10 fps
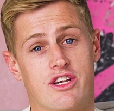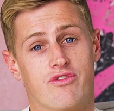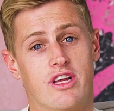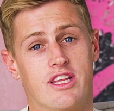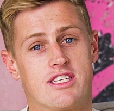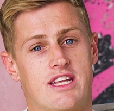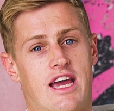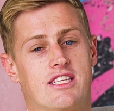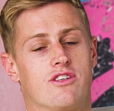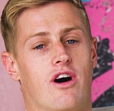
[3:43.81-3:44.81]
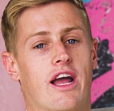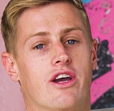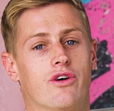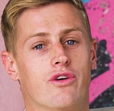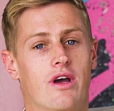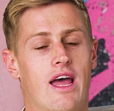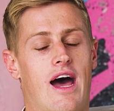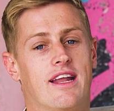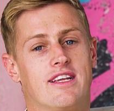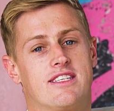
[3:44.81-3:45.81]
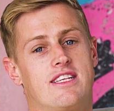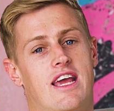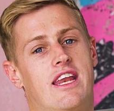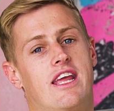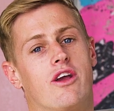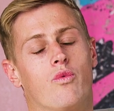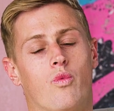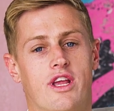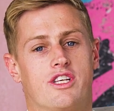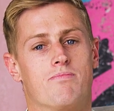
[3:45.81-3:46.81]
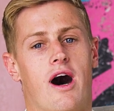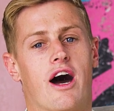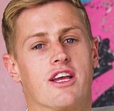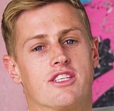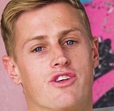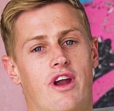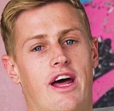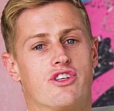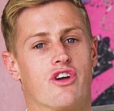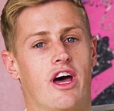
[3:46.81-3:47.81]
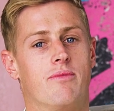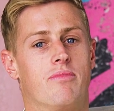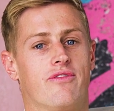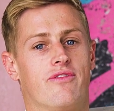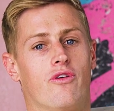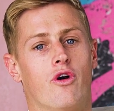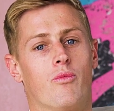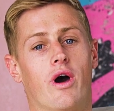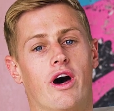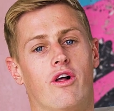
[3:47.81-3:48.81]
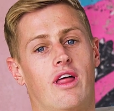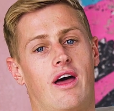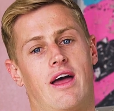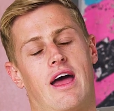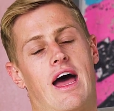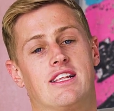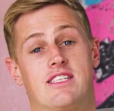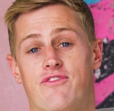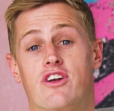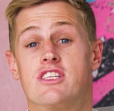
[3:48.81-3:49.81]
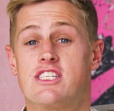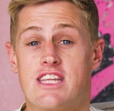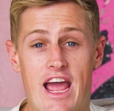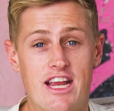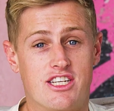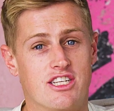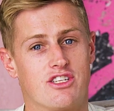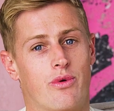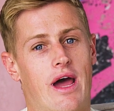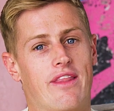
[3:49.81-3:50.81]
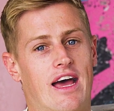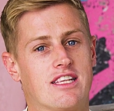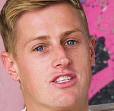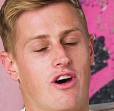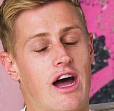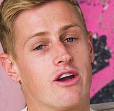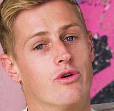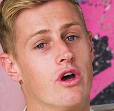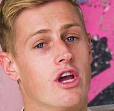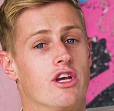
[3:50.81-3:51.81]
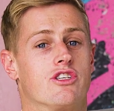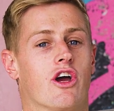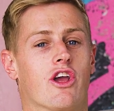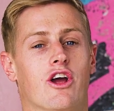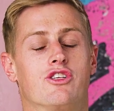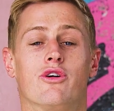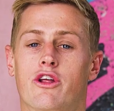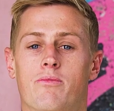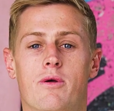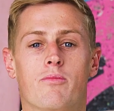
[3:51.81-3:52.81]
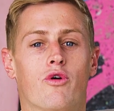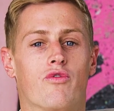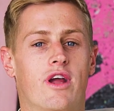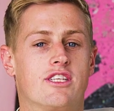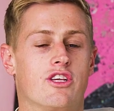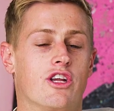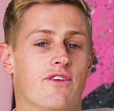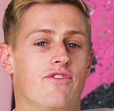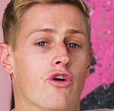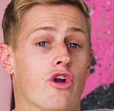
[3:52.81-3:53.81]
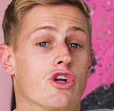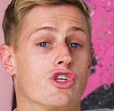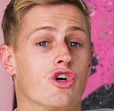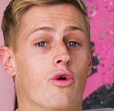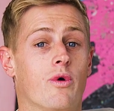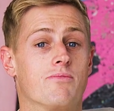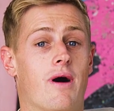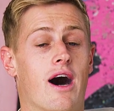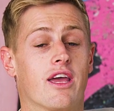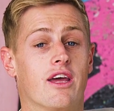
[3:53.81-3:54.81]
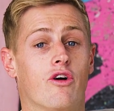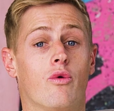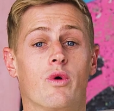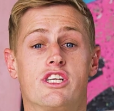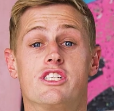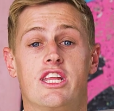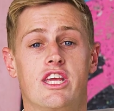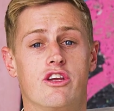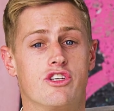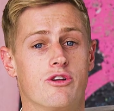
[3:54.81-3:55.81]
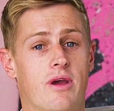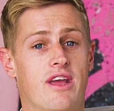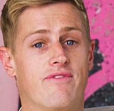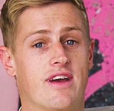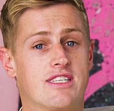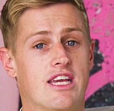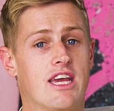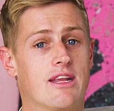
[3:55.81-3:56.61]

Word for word: year real estate cycle, understanding which markets around Australia perform well at different stages throughout that cycle. So go do a little bit more research if you're not sure which market or which city you should be investing